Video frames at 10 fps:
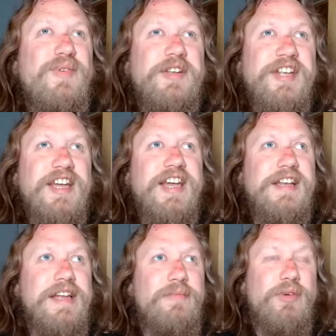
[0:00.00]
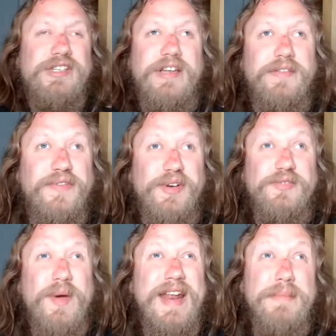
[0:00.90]
for the ticket, and it was like the first
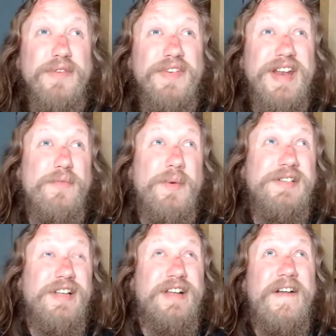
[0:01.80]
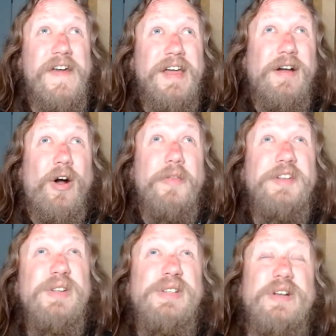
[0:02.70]
Twilight movie, and everyone was like, all the
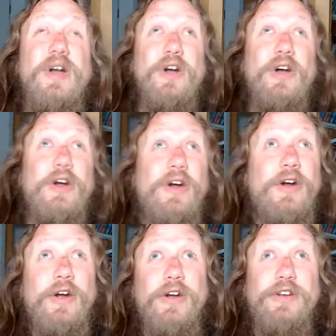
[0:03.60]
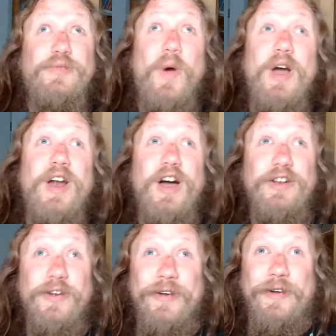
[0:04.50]
dudes like, Twilight.
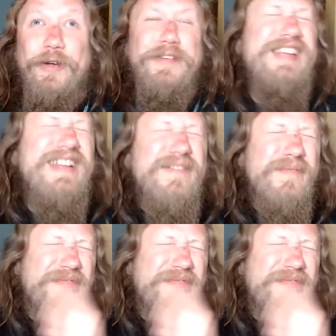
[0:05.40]
It's like,